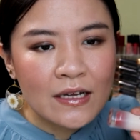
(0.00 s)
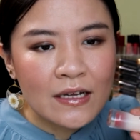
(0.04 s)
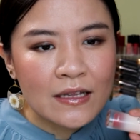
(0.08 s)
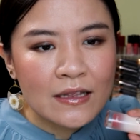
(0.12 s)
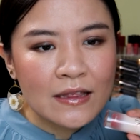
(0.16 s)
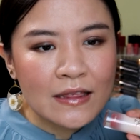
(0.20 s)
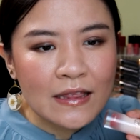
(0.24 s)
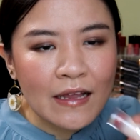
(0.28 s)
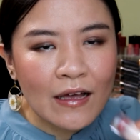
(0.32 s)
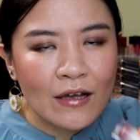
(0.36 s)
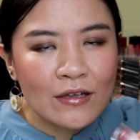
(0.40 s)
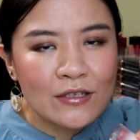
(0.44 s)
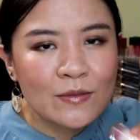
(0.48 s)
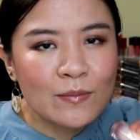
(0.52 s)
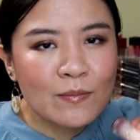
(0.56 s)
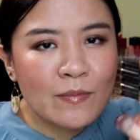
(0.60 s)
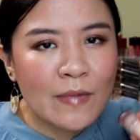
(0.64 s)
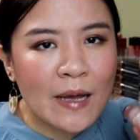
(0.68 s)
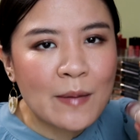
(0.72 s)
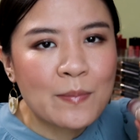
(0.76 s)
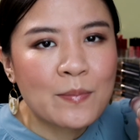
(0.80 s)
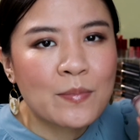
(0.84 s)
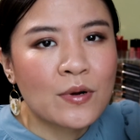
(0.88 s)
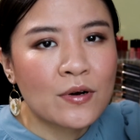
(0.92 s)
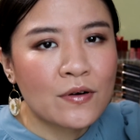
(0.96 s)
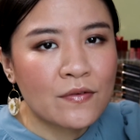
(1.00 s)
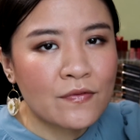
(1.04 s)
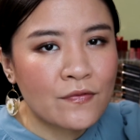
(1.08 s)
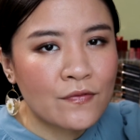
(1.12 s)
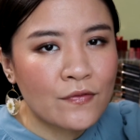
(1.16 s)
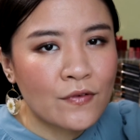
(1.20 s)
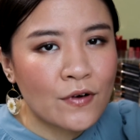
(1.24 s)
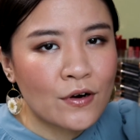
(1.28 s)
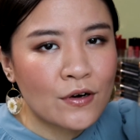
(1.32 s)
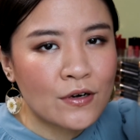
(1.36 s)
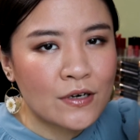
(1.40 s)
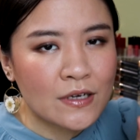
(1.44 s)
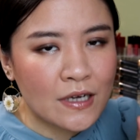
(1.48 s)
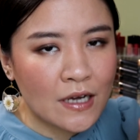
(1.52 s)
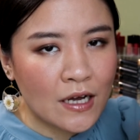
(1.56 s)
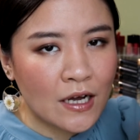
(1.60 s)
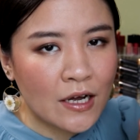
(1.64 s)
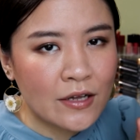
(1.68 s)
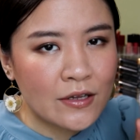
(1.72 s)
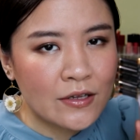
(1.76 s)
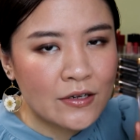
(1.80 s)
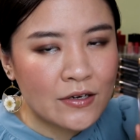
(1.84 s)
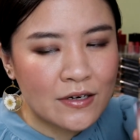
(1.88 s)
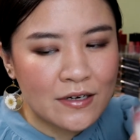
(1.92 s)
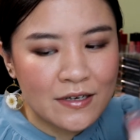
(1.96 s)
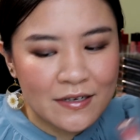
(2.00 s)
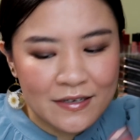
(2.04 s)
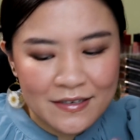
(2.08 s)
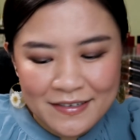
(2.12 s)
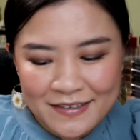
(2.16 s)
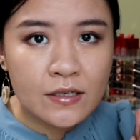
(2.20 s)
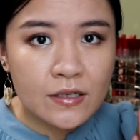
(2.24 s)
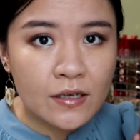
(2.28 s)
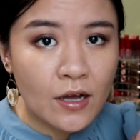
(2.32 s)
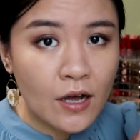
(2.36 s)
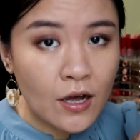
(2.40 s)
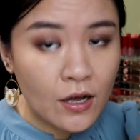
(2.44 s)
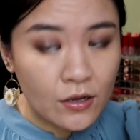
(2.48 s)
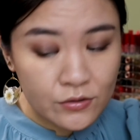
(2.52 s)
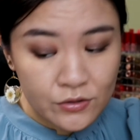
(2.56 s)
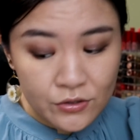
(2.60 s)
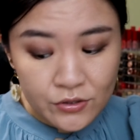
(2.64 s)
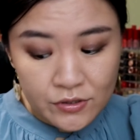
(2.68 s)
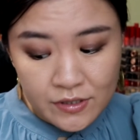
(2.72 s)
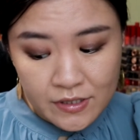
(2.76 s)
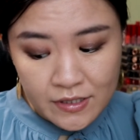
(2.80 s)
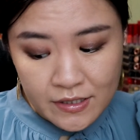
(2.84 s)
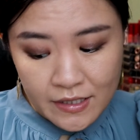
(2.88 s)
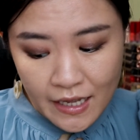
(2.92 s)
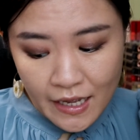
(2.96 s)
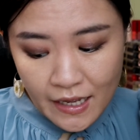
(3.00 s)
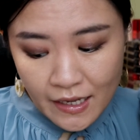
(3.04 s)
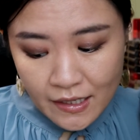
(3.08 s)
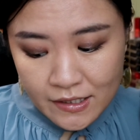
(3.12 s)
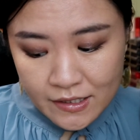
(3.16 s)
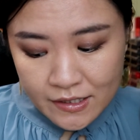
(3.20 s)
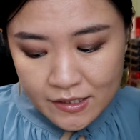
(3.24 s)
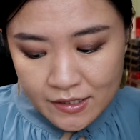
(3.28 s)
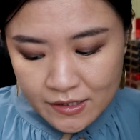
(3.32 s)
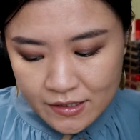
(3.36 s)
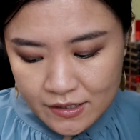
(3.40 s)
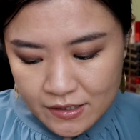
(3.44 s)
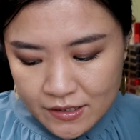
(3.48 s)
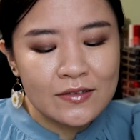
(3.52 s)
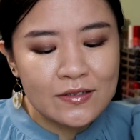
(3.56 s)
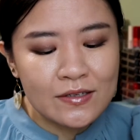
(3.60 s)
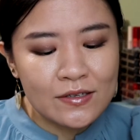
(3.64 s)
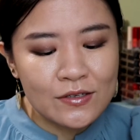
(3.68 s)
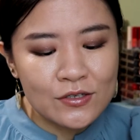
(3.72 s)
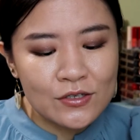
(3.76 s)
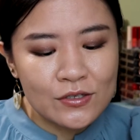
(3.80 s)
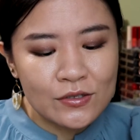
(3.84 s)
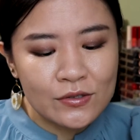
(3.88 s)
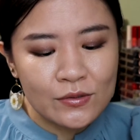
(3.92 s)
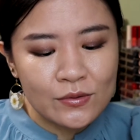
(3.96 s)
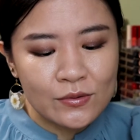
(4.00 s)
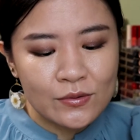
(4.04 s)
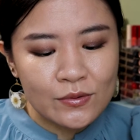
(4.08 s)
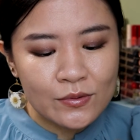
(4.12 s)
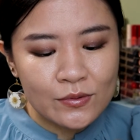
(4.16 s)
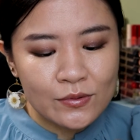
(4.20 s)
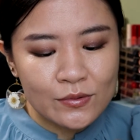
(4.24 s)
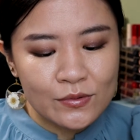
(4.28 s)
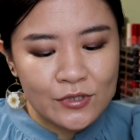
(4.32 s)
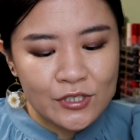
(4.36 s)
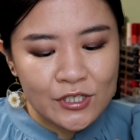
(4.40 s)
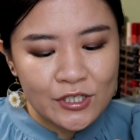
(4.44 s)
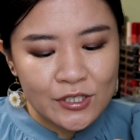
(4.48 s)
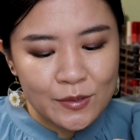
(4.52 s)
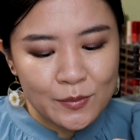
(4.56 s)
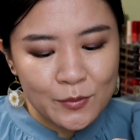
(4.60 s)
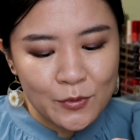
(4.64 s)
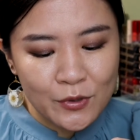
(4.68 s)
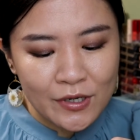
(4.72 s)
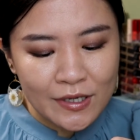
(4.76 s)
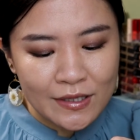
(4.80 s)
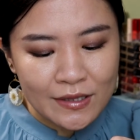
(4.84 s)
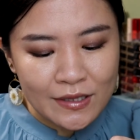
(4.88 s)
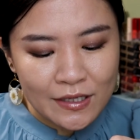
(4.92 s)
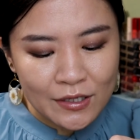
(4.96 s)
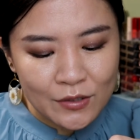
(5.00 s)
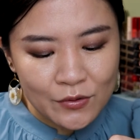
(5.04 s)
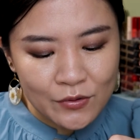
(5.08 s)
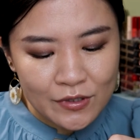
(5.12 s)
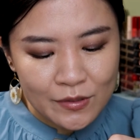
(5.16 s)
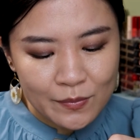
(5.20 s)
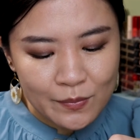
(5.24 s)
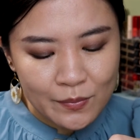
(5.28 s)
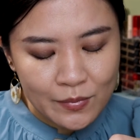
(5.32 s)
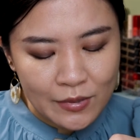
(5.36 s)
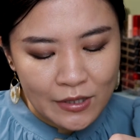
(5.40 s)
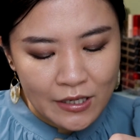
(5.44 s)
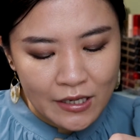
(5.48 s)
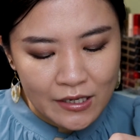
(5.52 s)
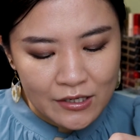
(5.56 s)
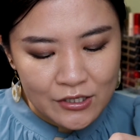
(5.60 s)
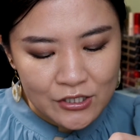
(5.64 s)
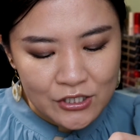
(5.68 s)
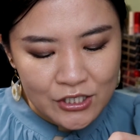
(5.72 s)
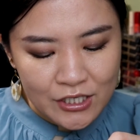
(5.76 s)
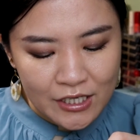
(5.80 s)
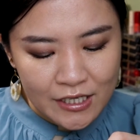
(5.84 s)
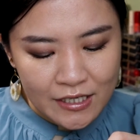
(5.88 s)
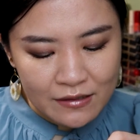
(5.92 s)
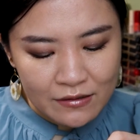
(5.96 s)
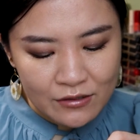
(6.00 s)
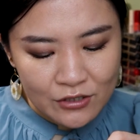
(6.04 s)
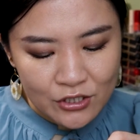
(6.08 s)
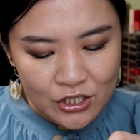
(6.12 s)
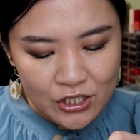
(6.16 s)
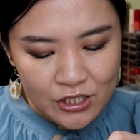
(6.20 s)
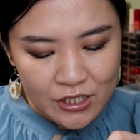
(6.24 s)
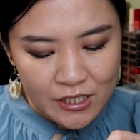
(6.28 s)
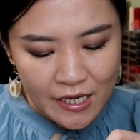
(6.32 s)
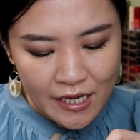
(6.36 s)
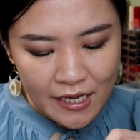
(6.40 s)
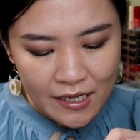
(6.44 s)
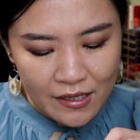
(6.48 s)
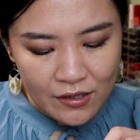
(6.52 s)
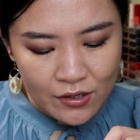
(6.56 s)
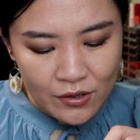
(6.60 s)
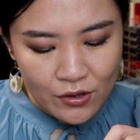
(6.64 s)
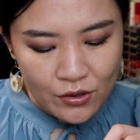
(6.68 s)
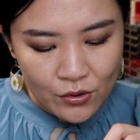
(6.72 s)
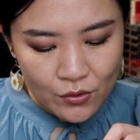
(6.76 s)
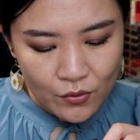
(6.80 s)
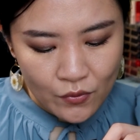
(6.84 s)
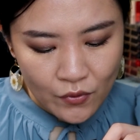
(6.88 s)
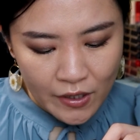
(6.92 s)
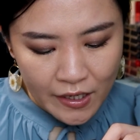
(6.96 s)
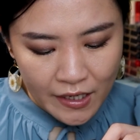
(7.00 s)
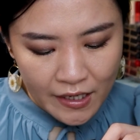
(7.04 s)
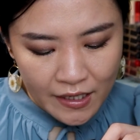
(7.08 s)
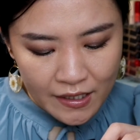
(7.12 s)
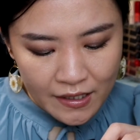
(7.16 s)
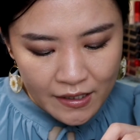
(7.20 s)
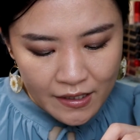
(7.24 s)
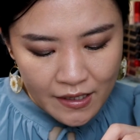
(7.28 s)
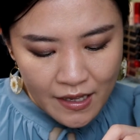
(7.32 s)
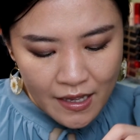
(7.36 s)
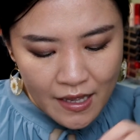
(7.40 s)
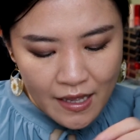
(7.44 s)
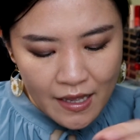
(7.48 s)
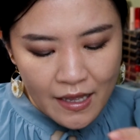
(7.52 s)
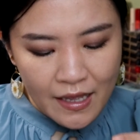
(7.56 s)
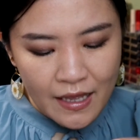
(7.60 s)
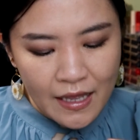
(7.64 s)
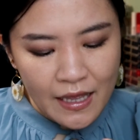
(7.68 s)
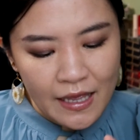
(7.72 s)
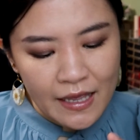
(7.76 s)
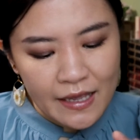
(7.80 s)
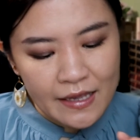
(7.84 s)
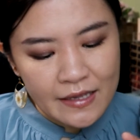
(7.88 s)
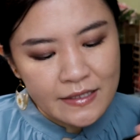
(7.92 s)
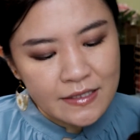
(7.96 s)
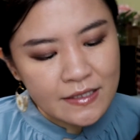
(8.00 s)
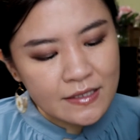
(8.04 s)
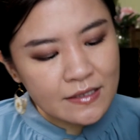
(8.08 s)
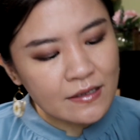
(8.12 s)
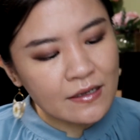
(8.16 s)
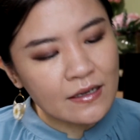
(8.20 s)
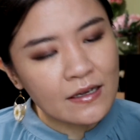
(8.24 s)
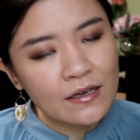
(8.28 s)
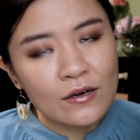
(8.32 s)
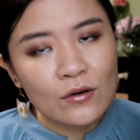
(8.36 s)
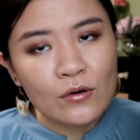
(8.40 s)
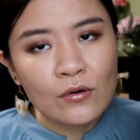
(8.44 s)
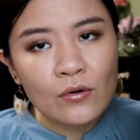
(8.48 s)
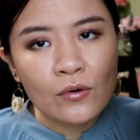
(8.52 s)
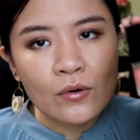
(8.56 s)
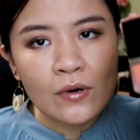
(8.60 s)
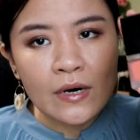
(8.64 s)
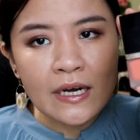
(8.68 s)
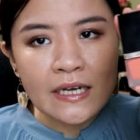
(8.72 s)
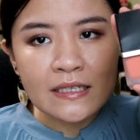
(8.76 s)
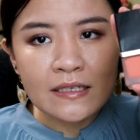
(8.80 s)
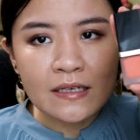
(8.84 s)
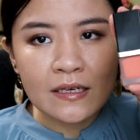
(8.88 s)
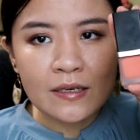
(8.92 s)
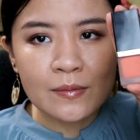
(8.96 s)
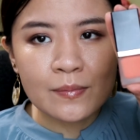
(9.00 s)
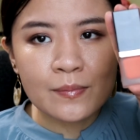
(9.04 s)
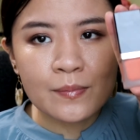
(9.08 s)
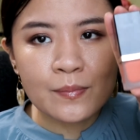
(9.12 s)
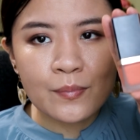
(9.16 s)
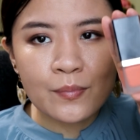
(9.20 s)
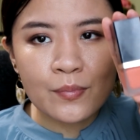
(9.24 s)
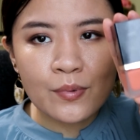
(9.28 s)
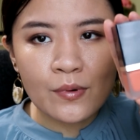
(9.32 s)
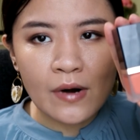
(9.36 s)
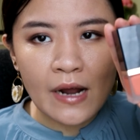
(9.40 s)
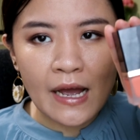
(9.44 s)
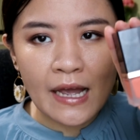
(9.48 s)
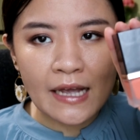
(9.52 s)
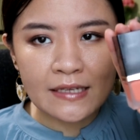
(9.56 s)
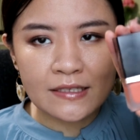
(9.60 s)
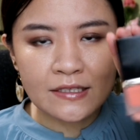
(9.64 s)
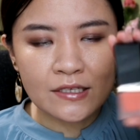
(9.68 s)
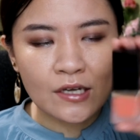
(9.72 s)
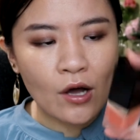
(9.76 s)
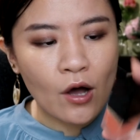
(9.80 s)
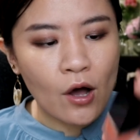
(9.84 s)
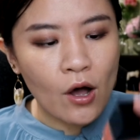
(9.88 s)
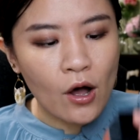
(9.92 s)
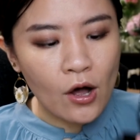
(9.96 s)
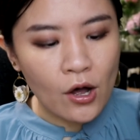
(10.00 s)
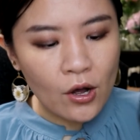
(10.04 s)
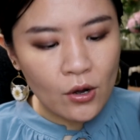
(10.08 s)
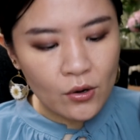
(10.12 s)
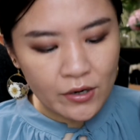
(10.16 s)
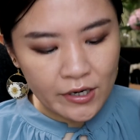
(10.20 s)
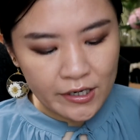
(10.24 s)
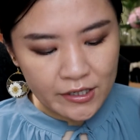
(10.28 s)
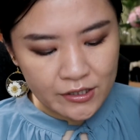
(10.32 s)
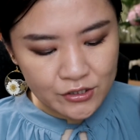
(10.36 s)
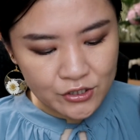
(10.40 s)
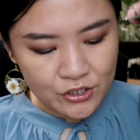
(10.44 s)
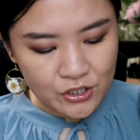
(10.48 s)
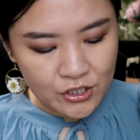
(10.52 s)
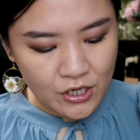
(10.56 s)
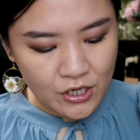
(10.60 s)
not my preferred color. On to the next, the SUQQU Shimmer Liquid Blush in the shade 3. It's quite a bright orange